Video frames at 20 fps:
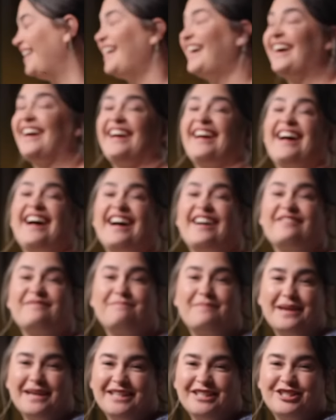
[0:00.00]
I
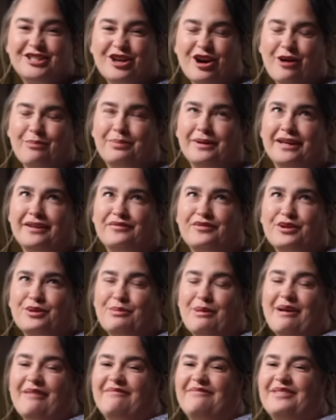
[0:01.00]
have been chopping for
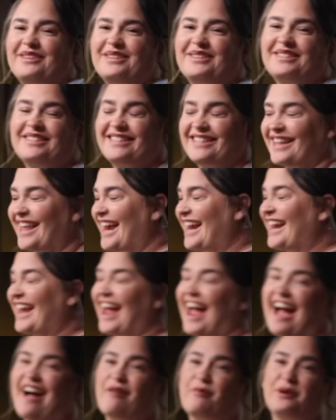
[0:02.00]
what feels
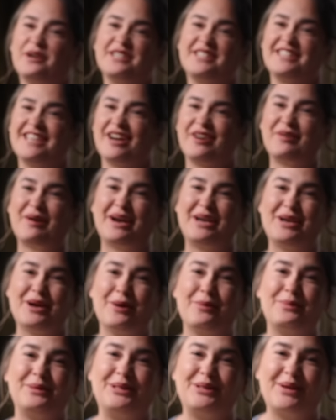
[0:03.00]
like hours now. I
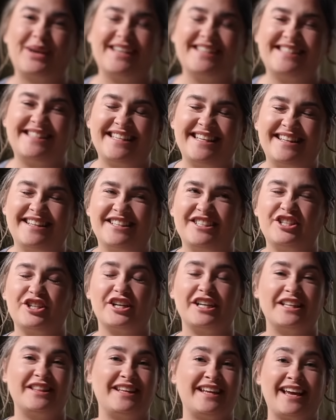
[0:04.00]
know when you guys see this,
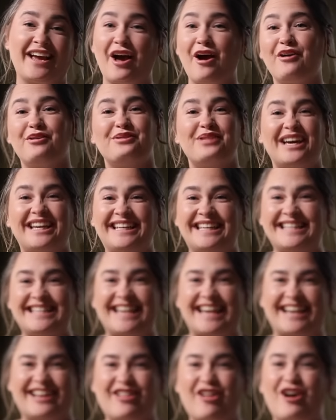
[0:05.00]
you're gonna think, oh, that didn't
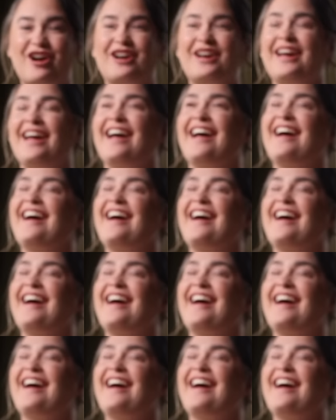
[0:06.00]
take long.